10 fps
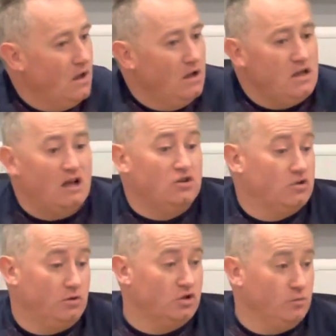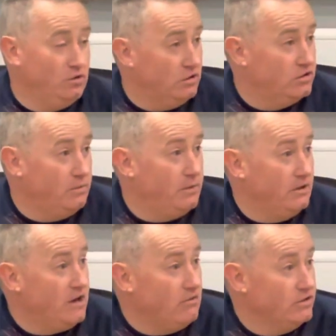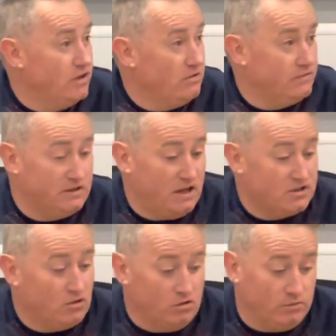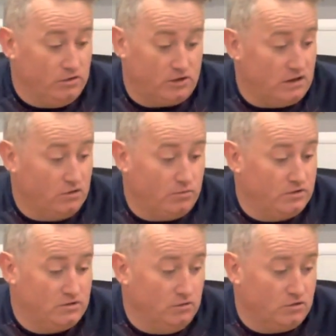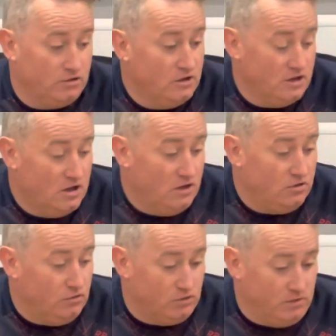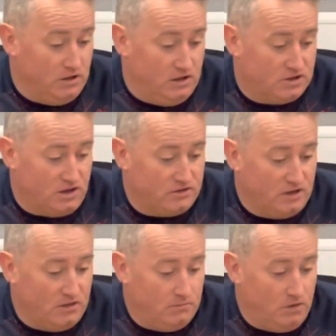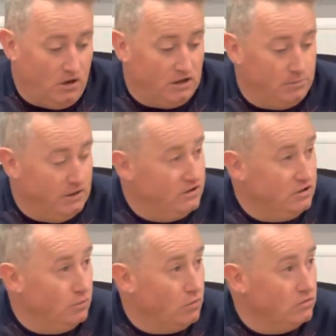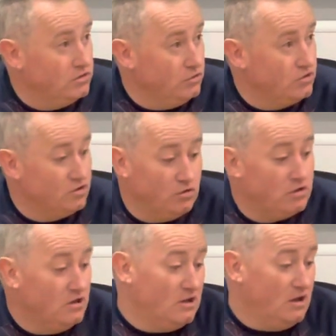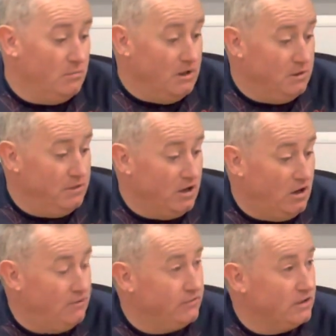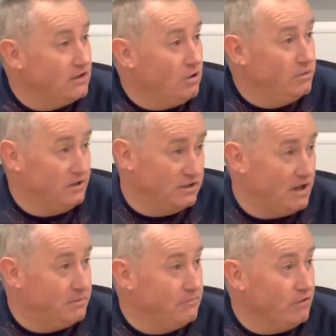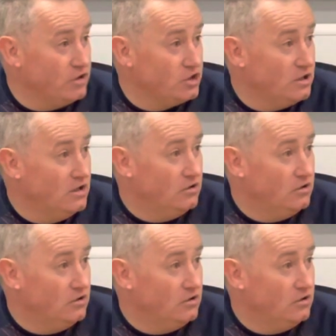Yeah, we know that Darren's fantastic. We know that. Do you know what I mean? He's got all the ability in the world, you know. So look, maybe being off for that, a couple of things kept him fresh.